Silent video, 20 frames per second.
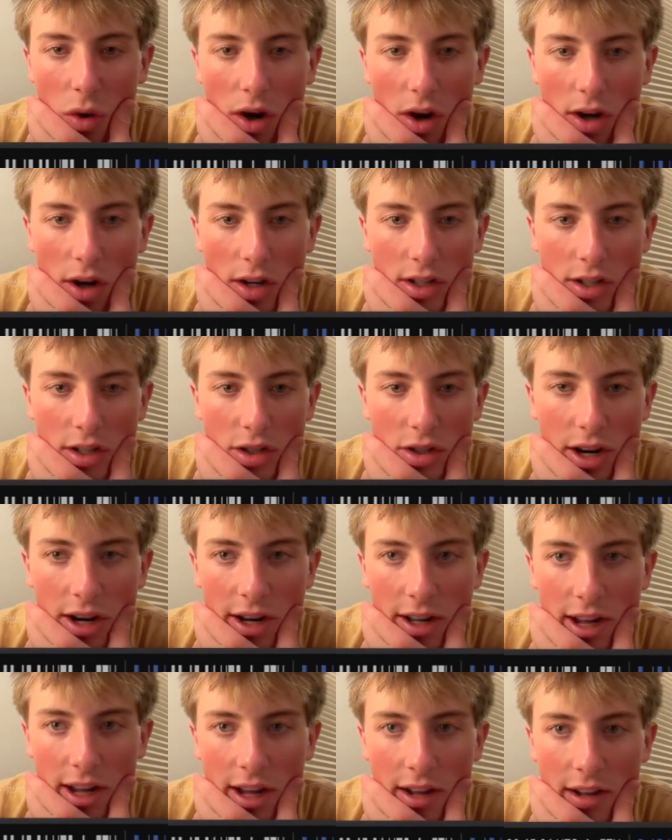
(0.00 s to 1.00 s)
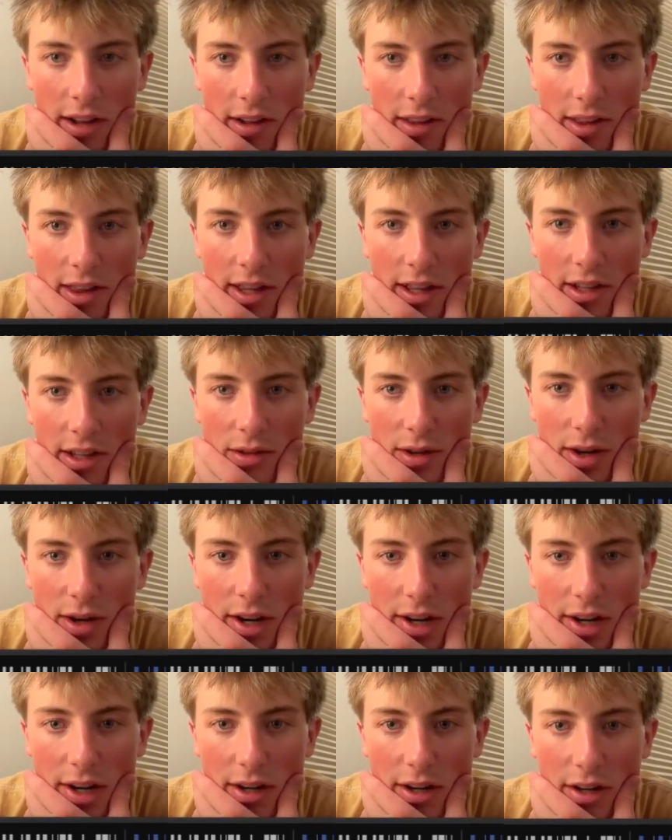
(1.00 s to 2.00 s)
hard to trade. Okay, this
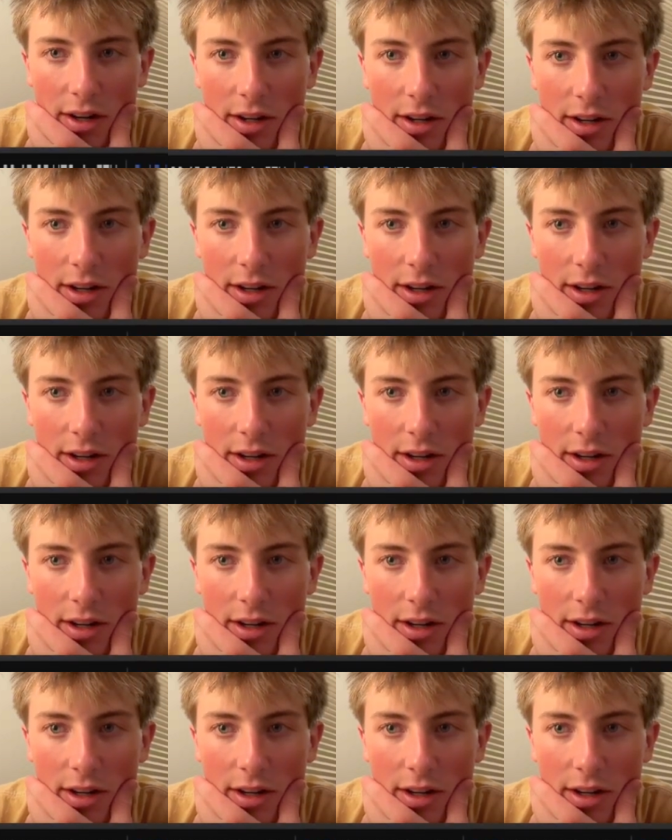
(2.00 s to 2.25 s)
right here,